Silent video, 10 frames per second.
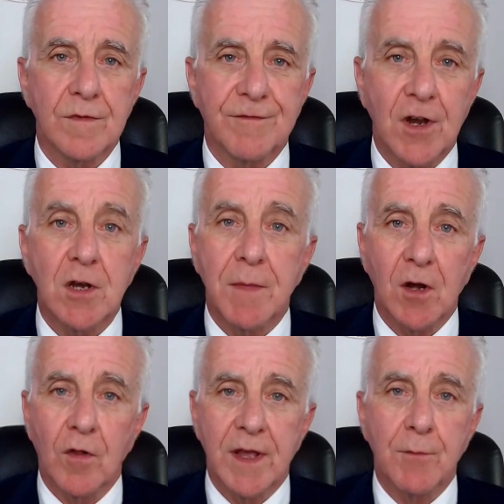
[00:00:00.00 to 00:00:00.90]

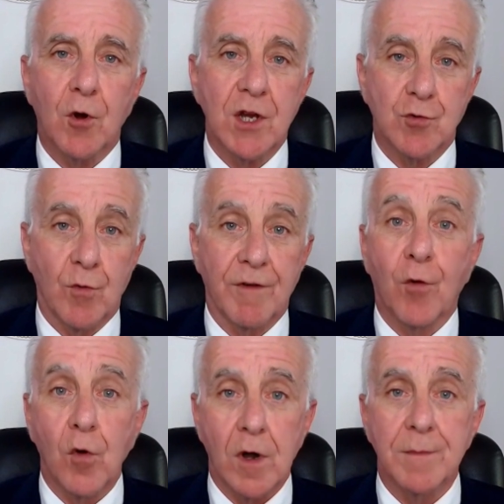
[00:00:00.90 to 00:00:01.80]
fundamental immigration
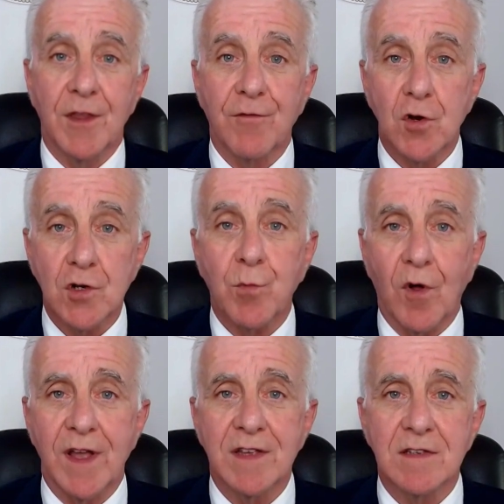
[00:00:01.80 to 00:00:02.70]
reform in the first
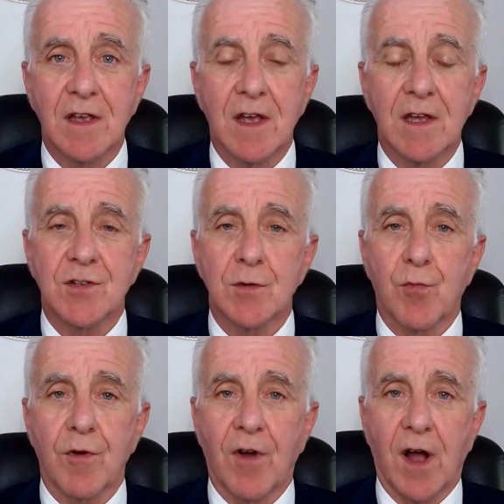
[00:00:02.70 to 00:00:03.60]
place, right, to
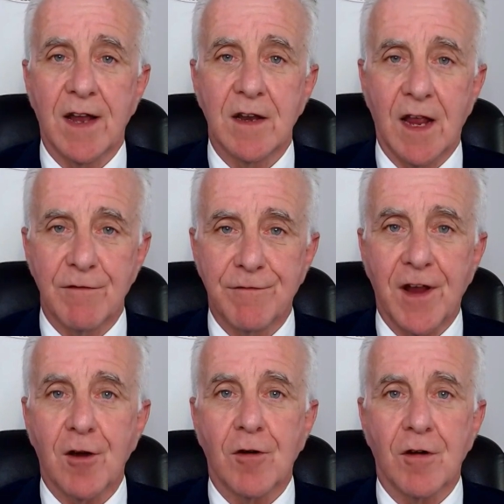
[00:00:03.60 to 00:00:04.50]
provide a
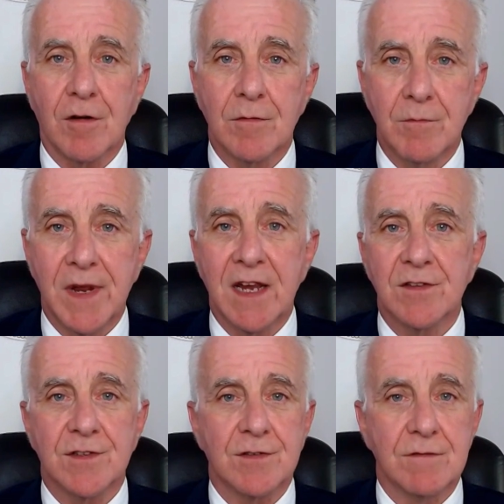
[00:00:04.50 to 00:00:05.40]
fairer
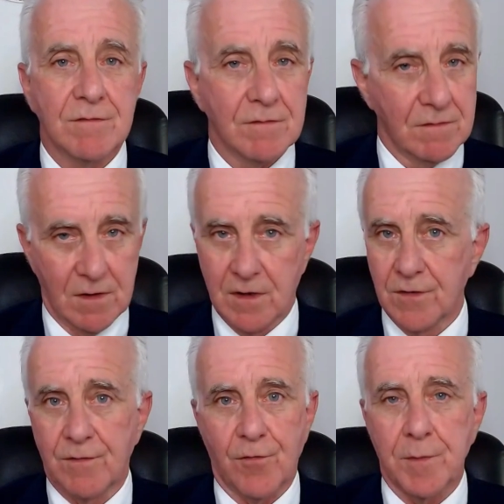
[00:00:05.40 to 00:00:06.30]
means uh,
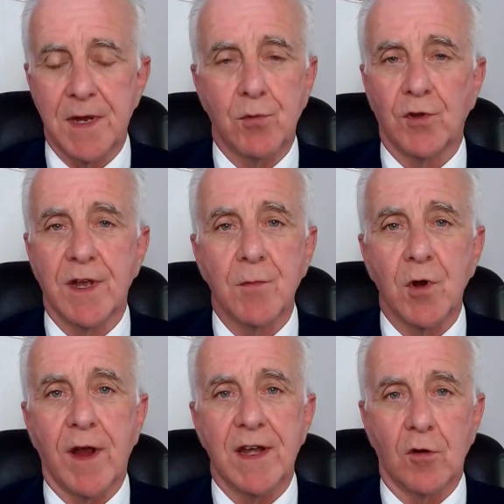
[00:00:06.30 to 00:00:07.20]
for people to
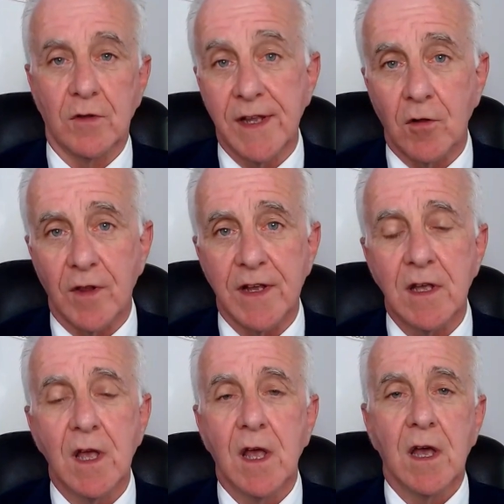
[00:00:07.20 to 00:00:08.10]
immigrate here legally,
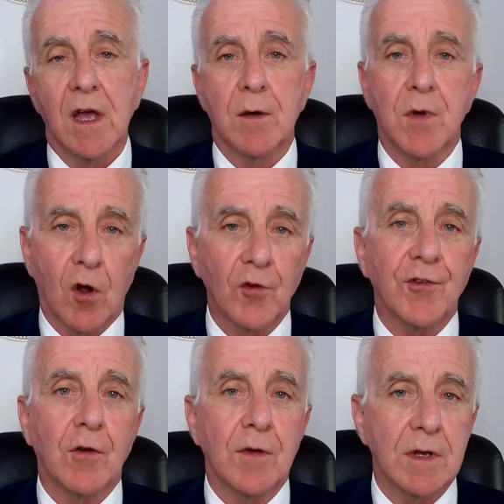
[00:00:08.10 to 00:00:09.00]
uh, but
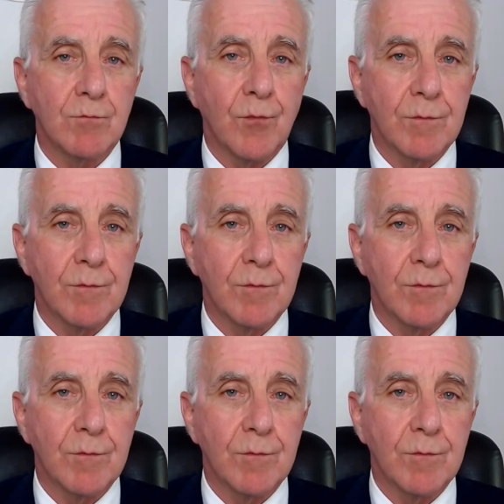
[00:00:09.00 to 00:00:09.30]
also in